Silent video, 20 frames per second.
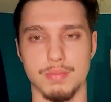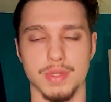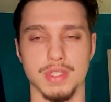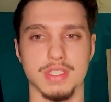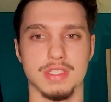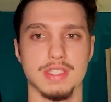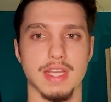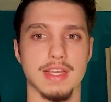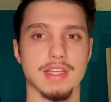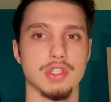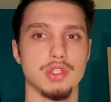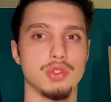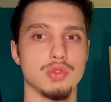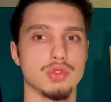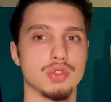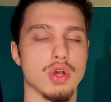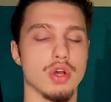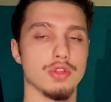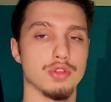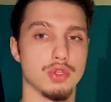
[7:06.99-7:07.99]
But the second you
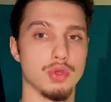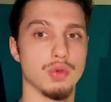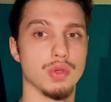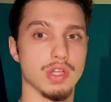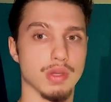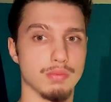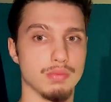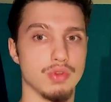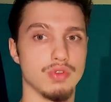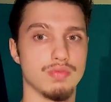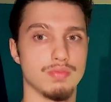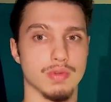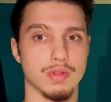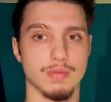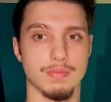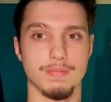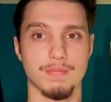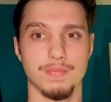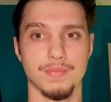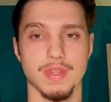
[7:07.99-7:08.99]
start doing a
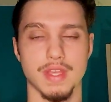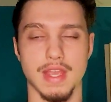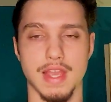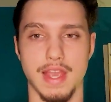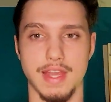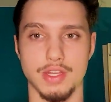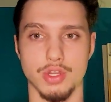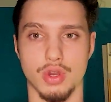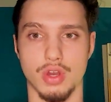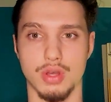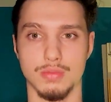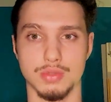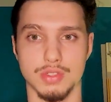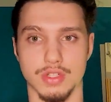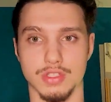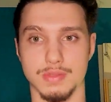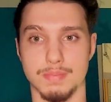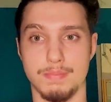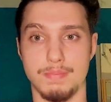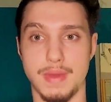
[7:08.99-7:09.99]
movement and your arm
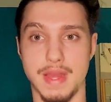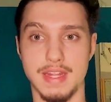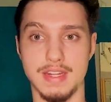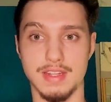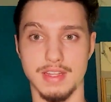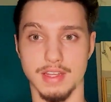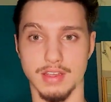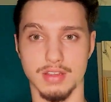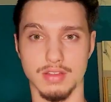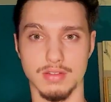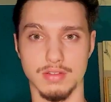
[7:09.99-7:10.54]
starts bending